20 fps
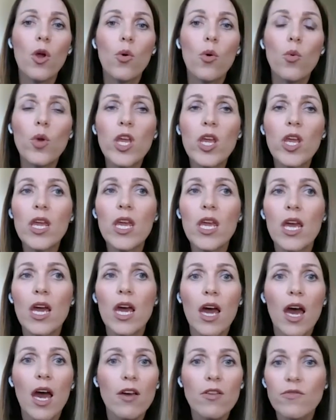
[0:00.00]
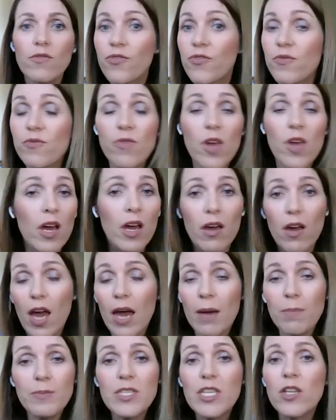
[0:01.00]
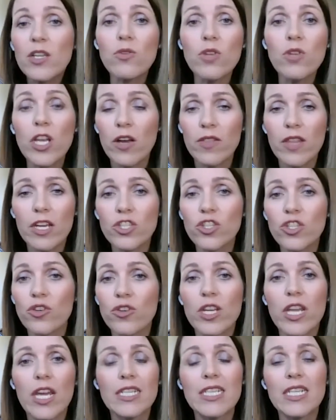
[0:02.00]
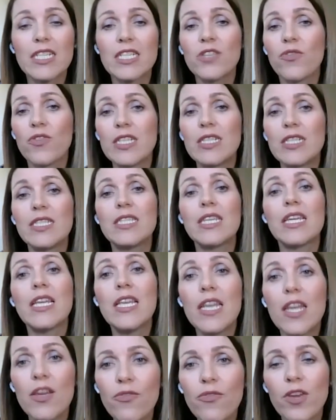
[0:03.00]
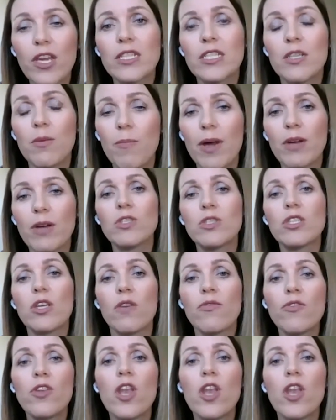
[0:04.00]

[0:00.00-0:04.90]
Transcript: We absolutely on that journey identified significant amounts of